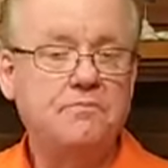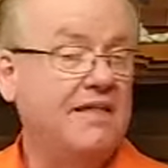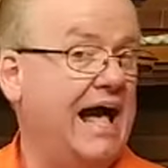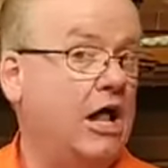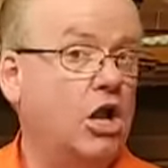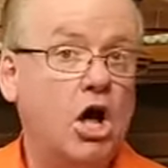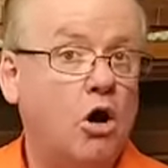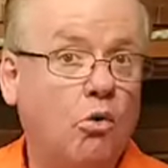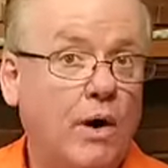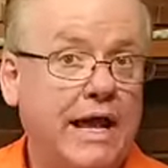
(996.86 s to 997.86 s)
I'll
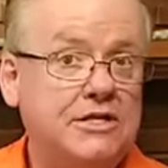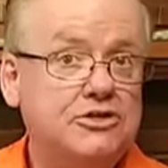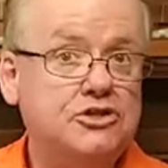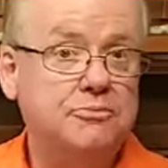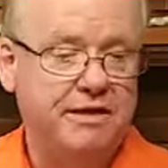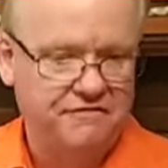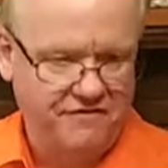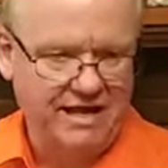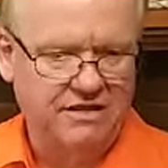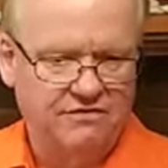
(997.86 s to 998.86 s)
always be
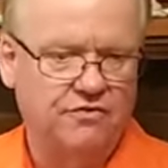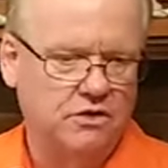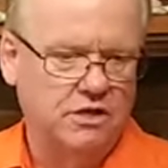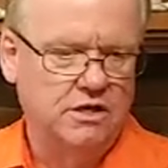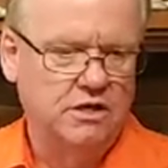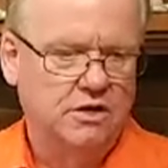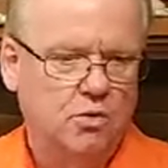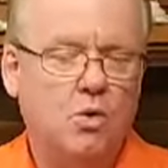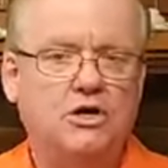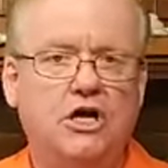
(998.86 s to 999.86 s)
faithful
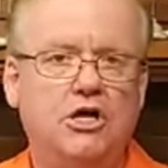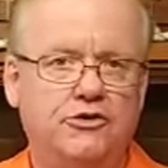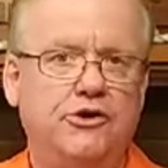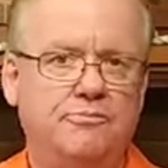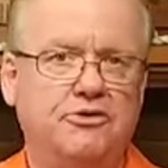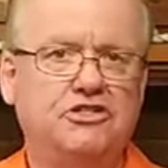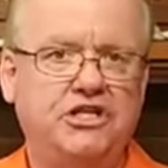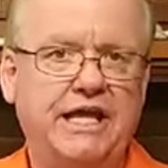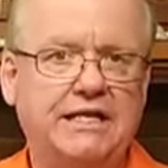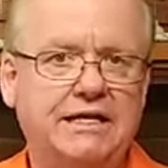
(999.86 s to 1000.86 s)

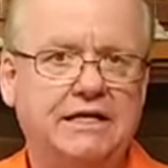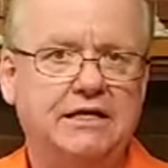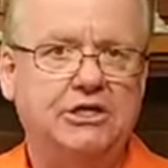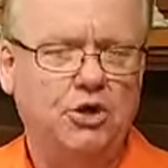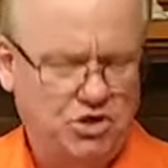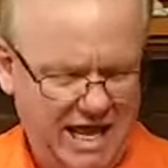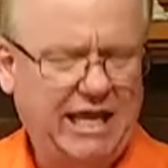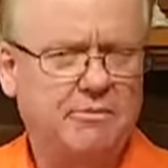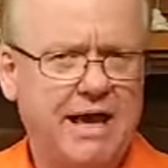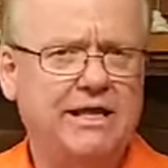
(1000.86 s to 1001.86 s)
100%. You take
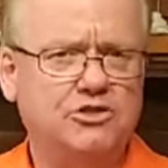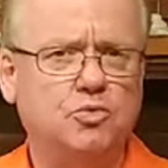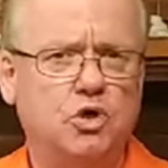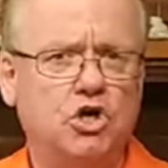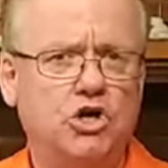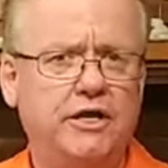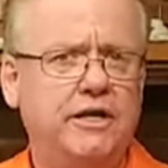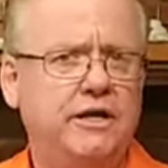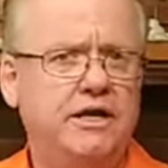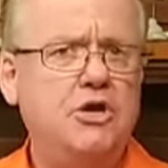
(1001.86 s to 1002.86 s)
him at his word.
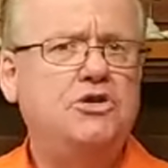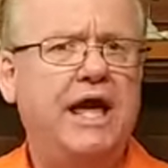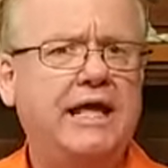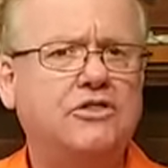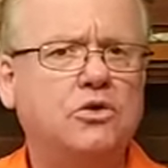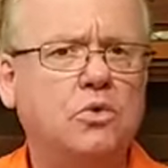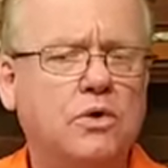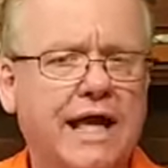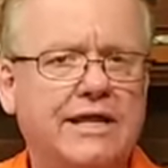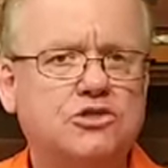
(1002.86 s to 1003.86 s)
You take the
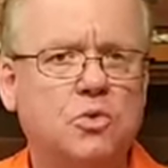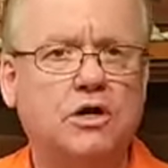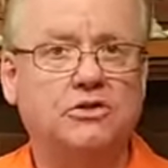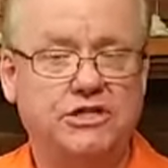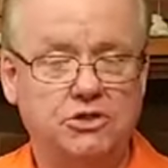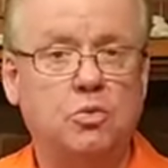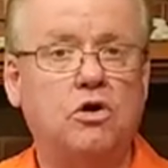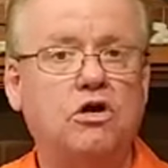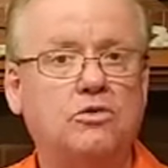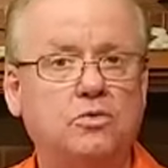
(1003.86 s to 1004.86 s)
Lord at his word, because his
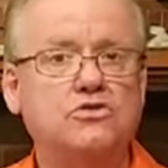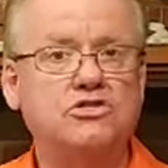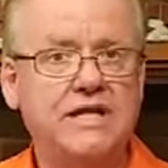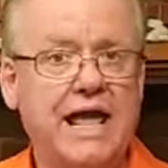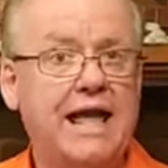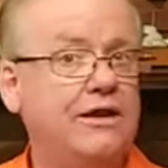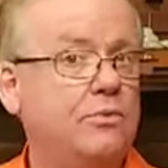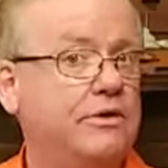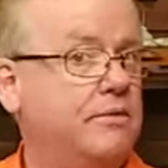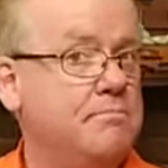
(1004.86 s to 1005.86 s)
word will stand
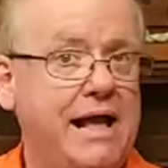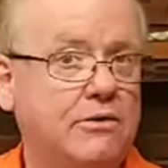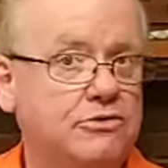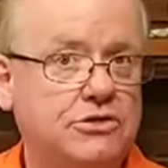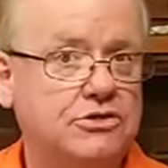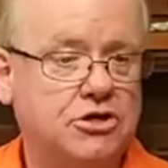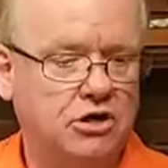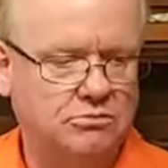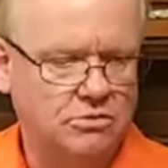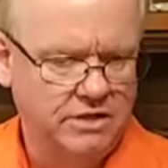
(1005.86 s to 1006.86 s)
when the mountains
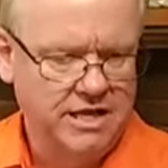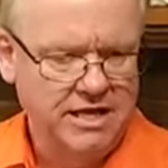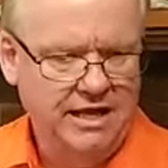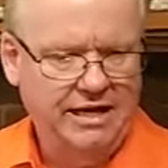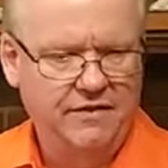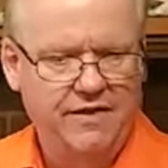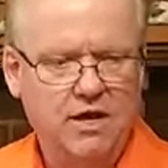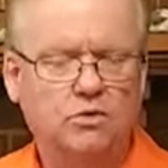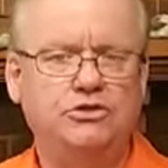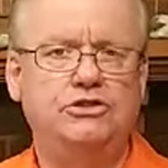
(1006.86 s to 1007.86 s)
crumble into the
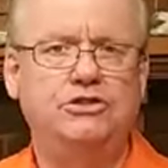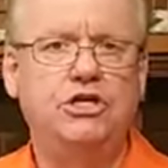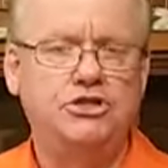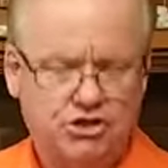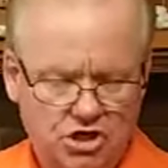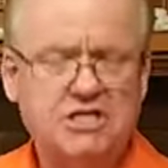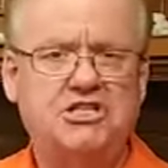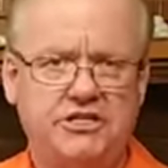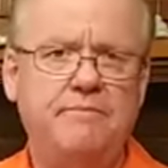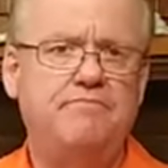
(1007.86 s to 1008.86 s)
oceans.
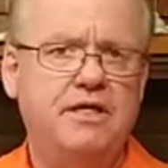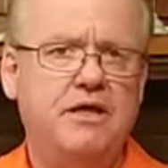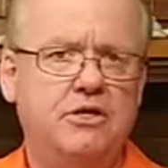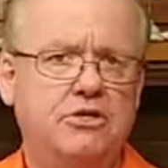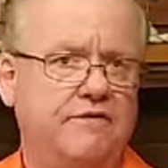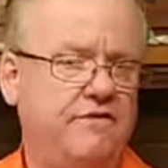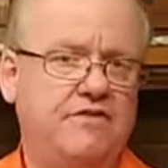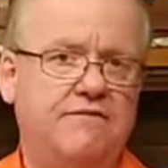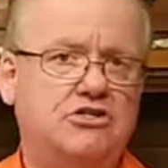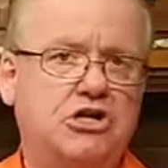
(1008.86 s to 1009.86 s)
Trust him. If you've
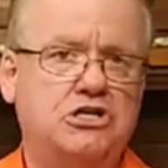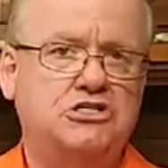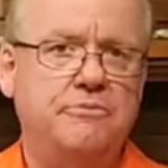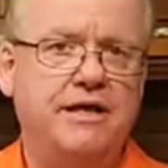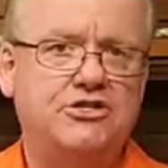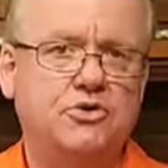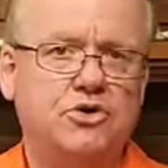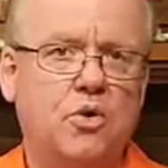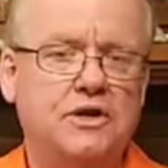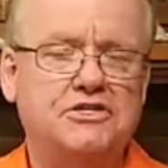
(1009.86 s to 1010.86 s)
never trusted him as your
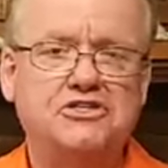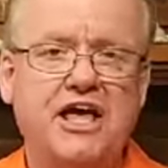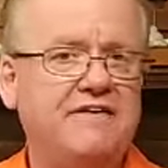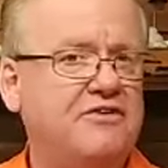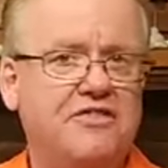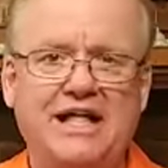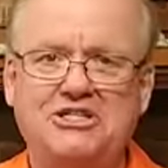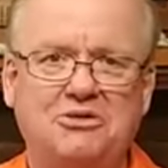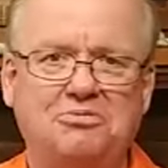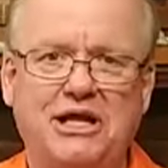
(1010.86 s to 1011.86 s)
Lord and Savior, that's
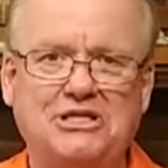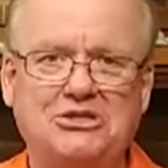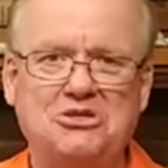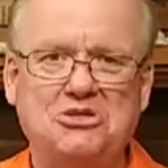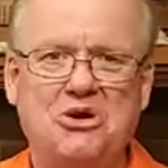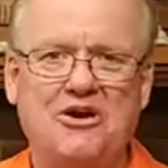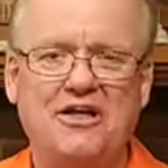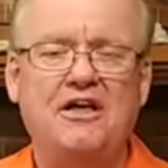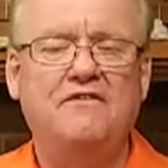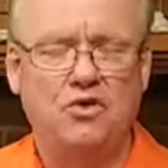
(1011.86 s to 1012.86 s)
the place to start.
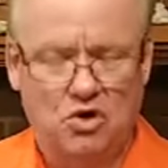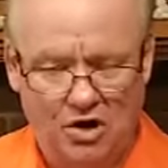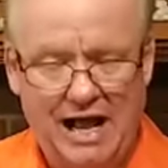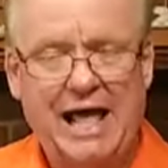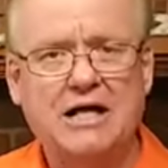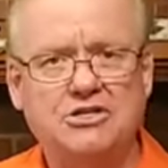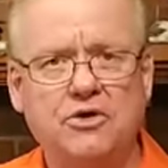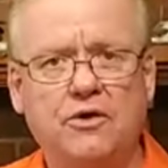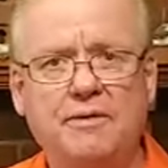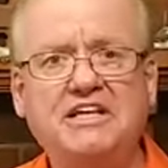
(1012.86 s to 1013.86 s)
If you'll cry out
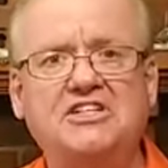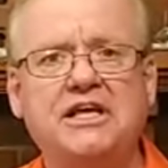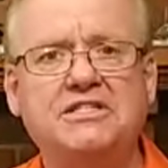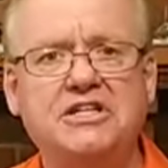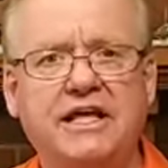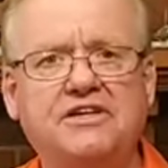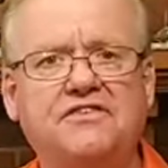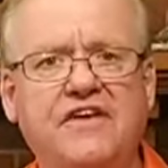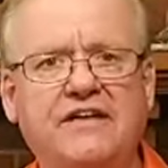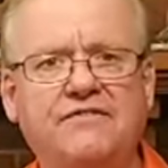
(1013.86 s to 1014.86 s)
to him, he says that he's
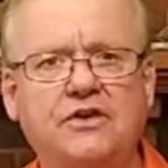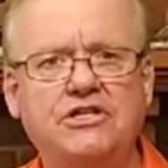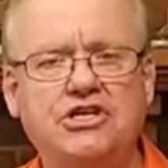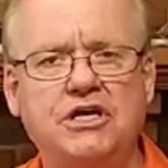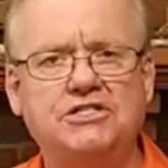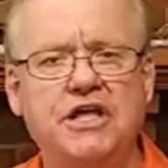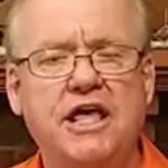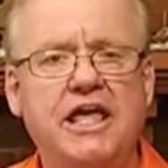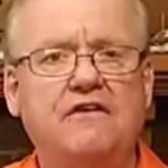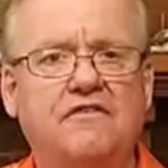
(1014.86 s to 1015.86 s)
faithful and just.
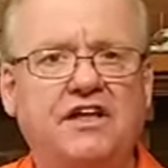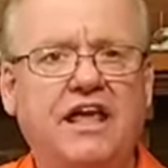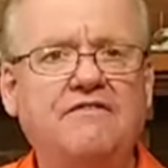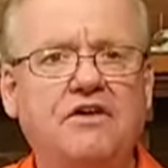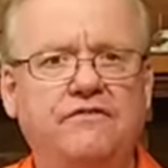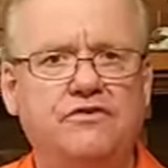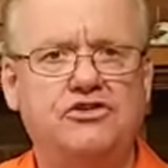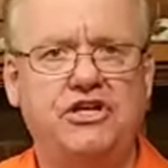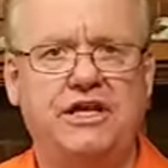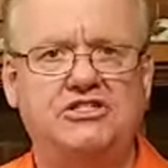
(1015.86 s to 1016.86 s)
He'll forgive you of your
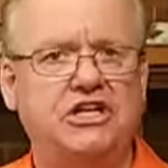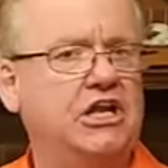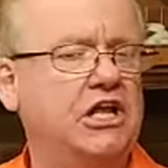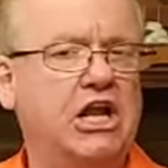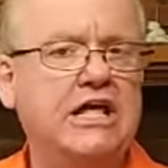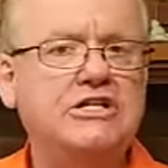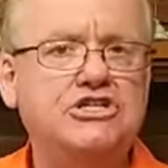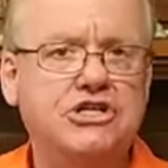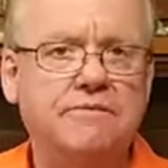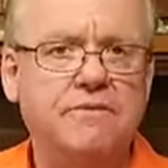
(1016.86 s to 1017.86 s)
sins and he'll
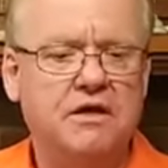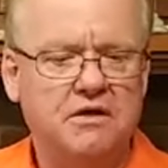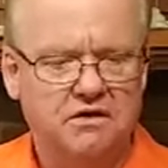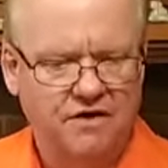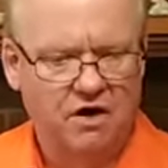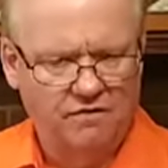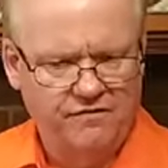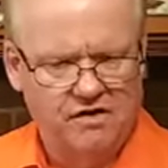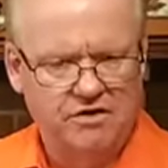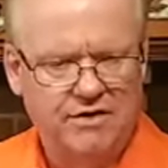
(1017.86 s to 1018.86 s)
cleanse you of all of
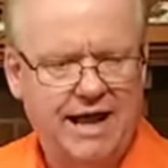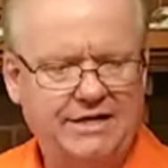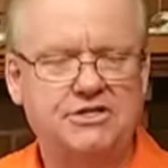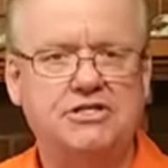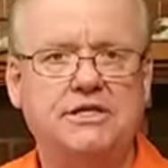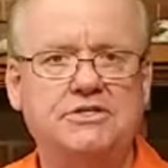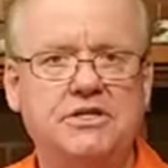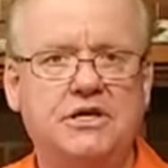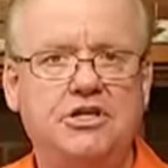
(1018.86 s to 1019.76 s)
your unrighteousness.